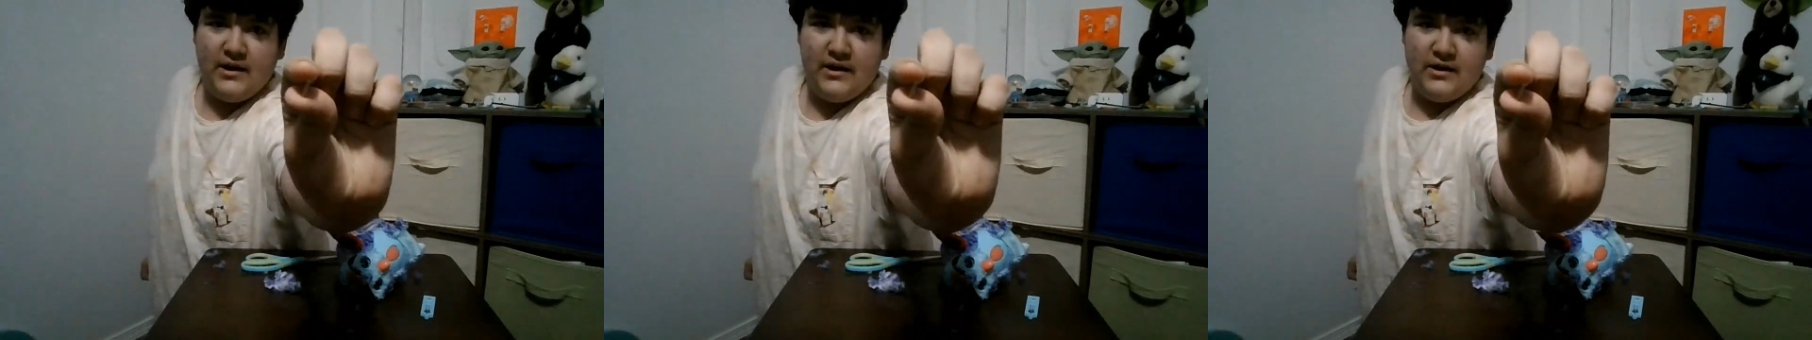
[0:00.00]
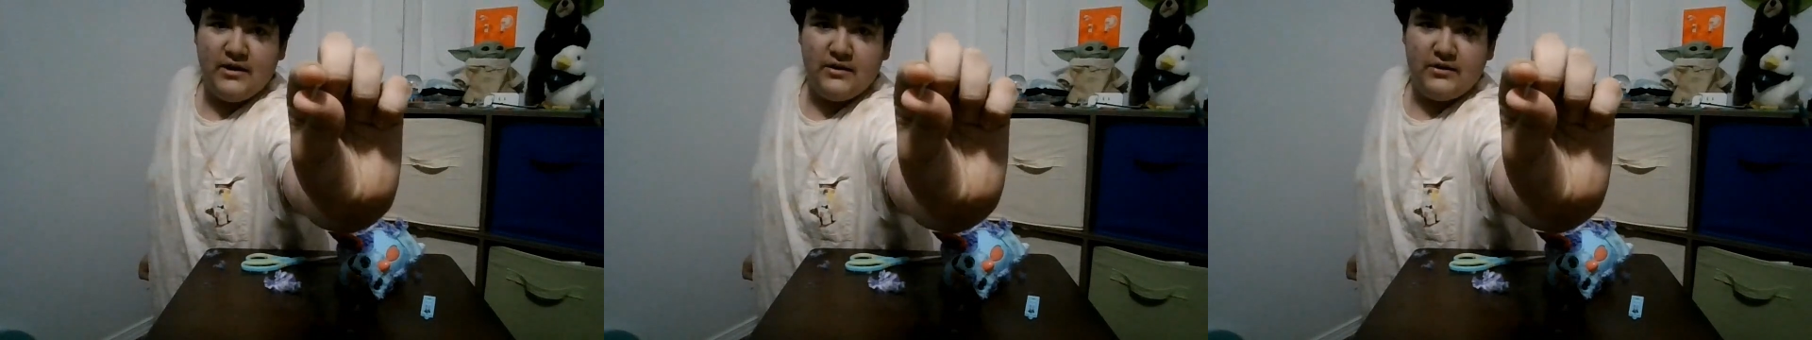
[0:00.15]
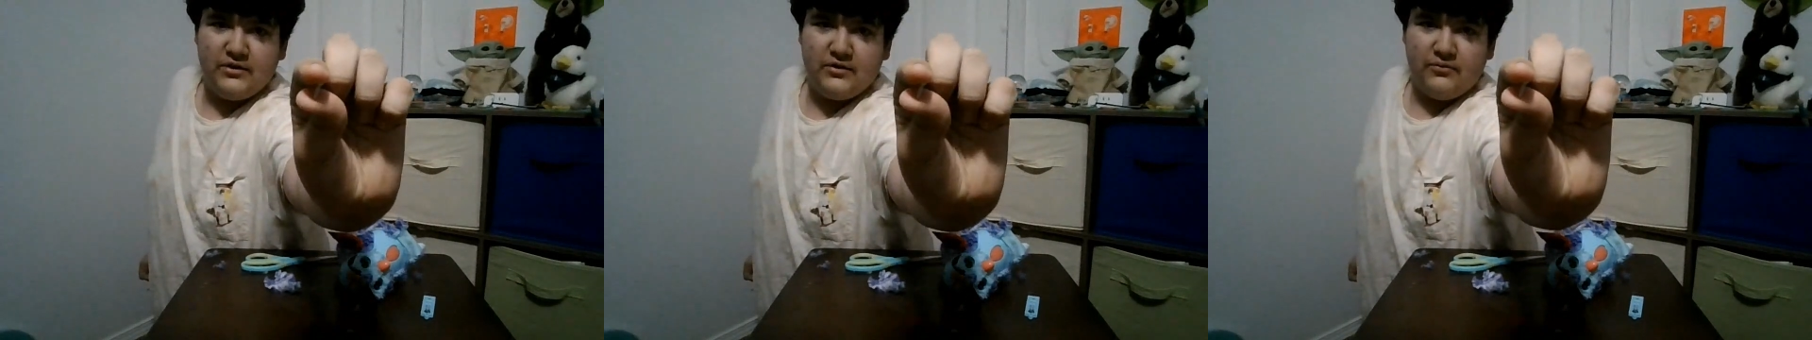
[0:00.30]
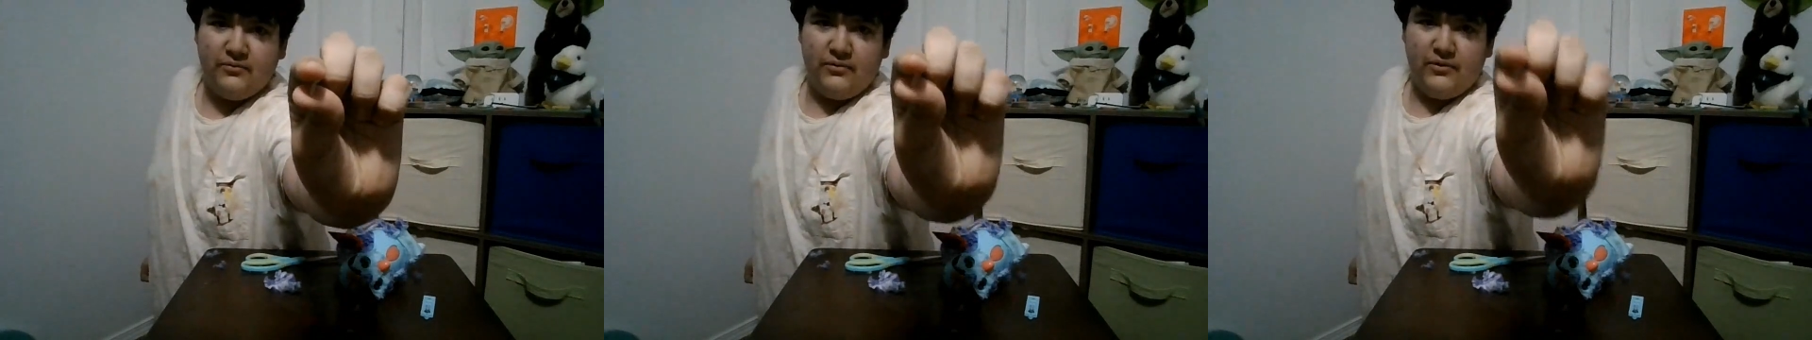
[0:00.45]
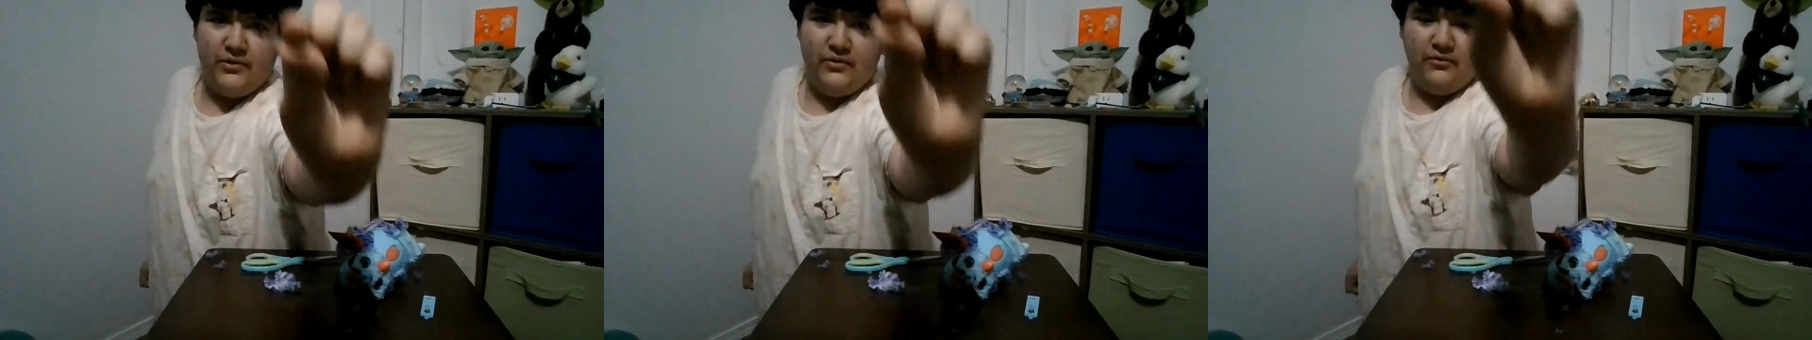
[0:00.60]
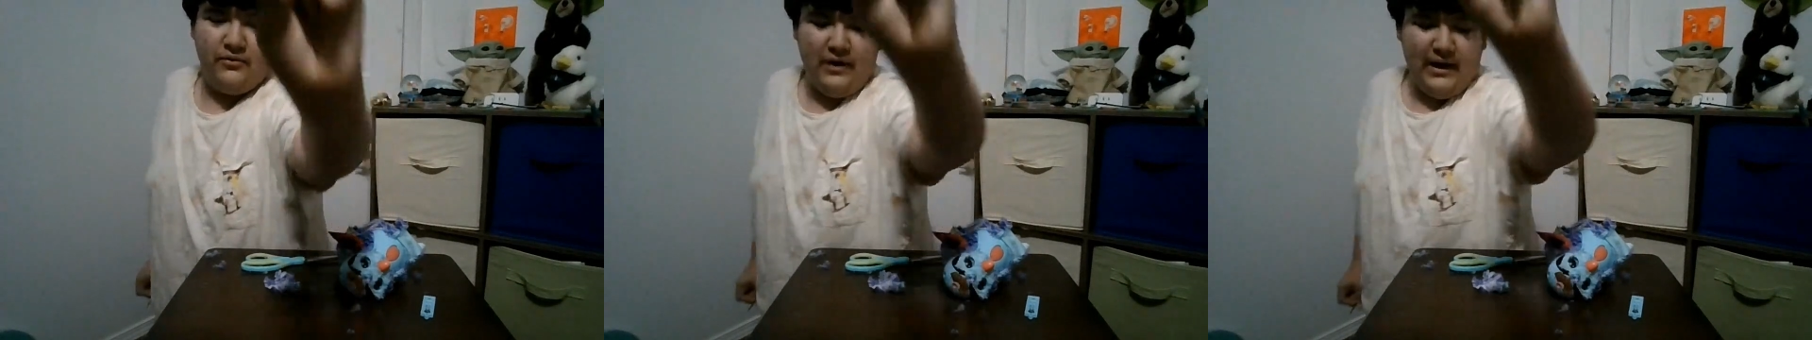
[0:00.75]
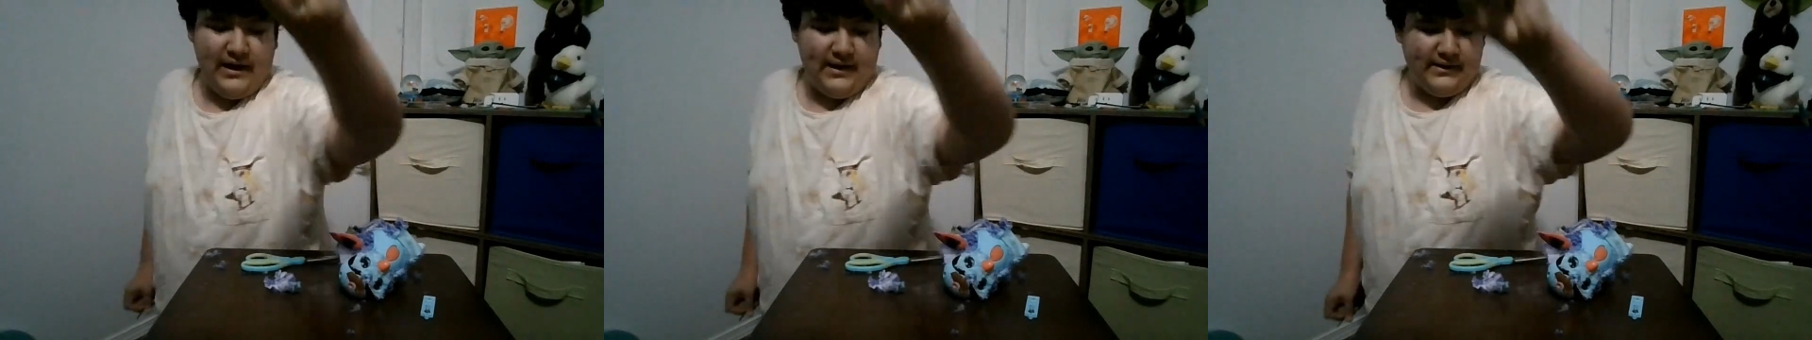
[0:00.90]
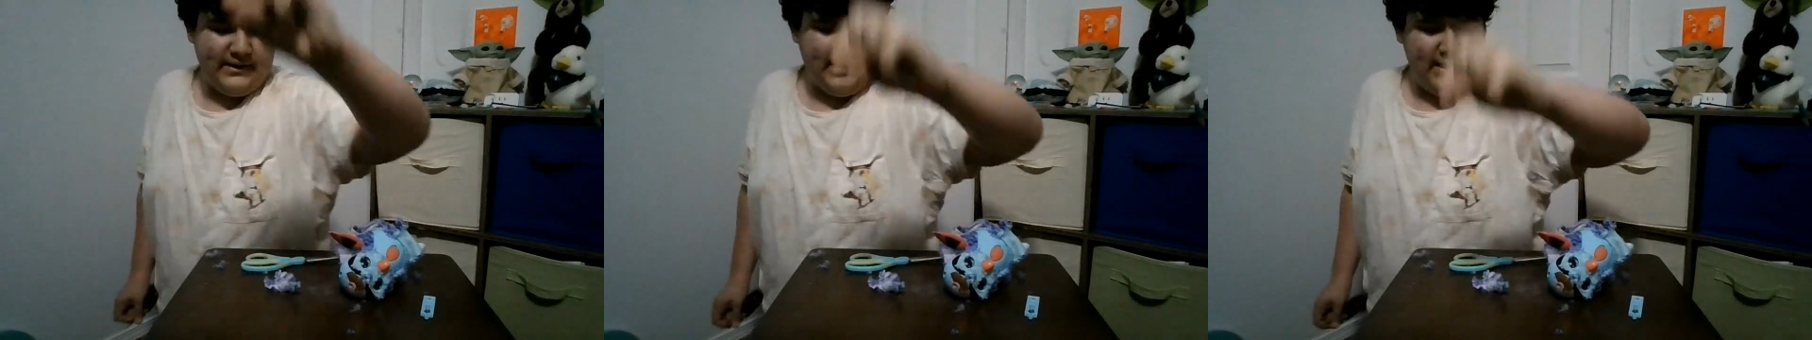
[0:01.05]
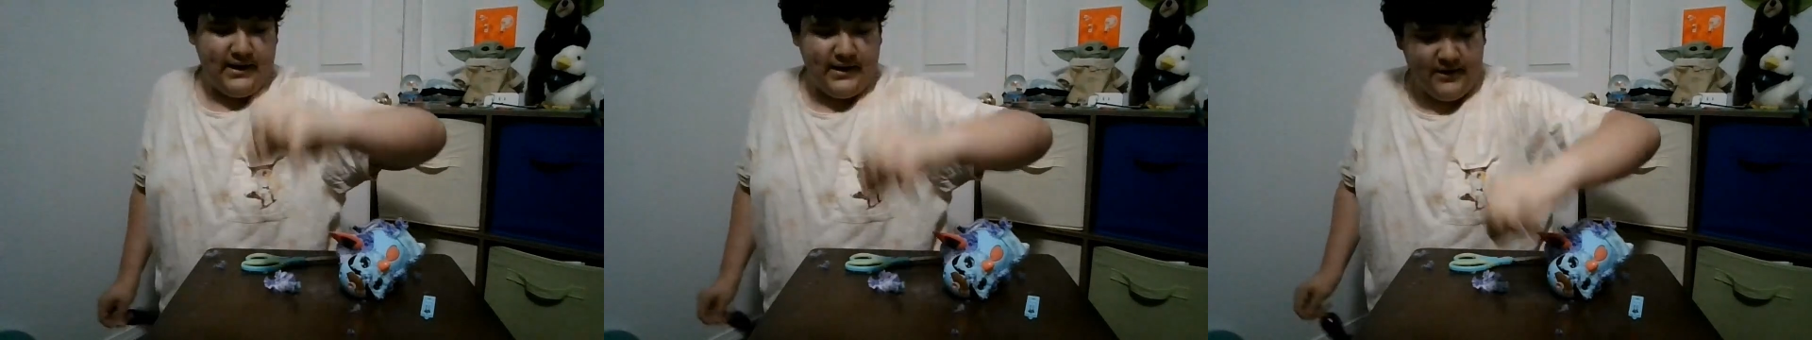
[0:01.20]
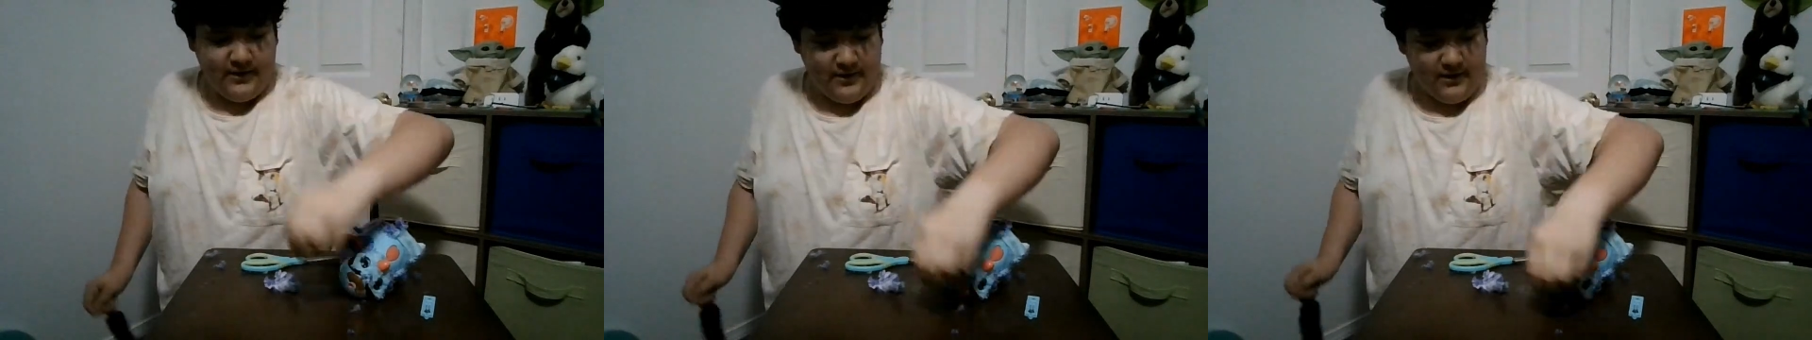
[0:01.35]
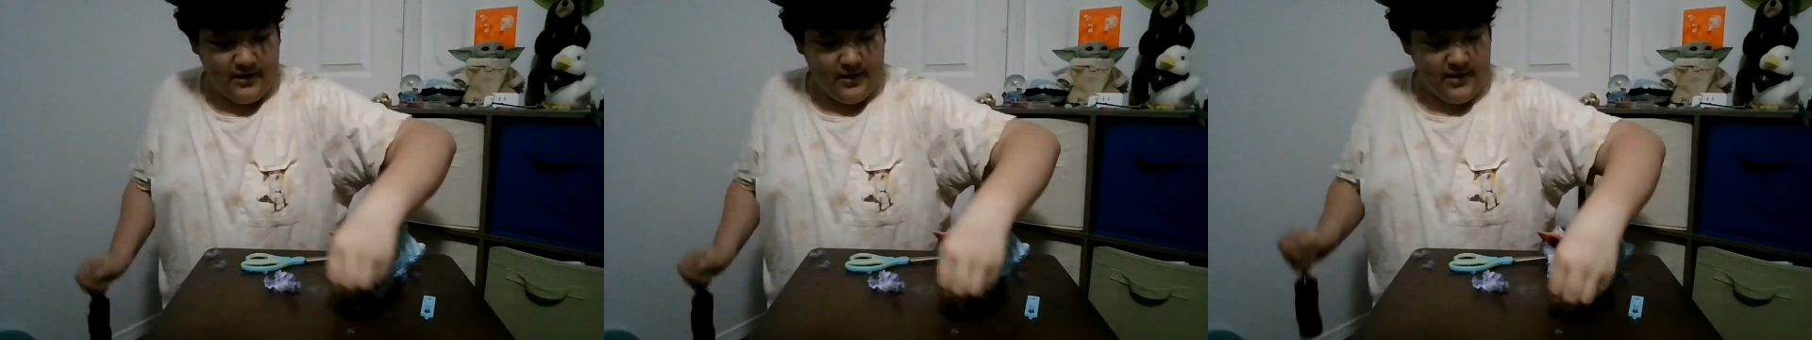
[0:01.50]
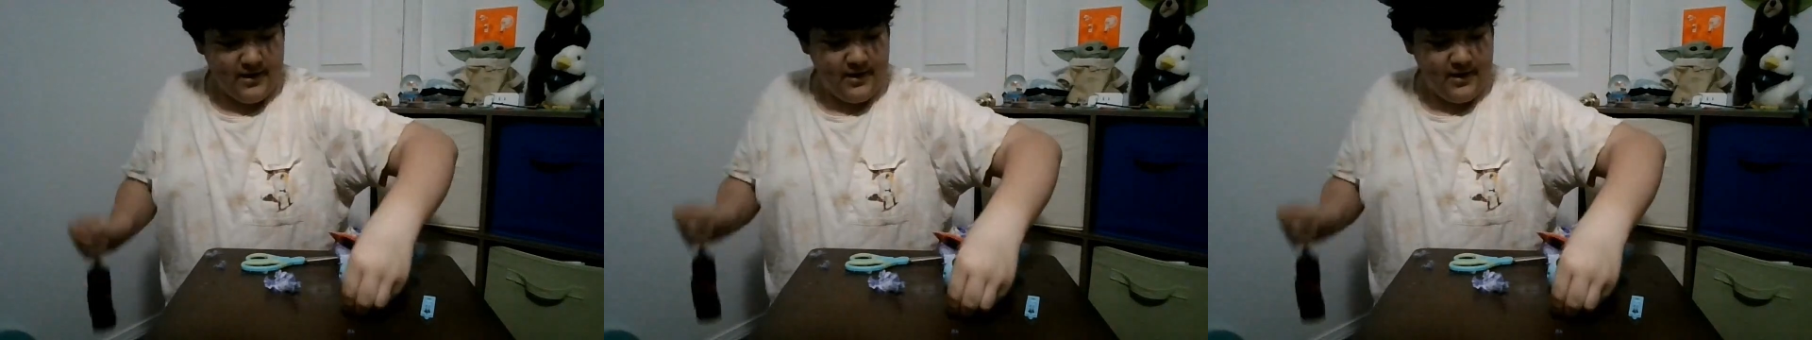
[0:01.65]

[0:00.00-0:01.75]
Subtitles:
screw right there.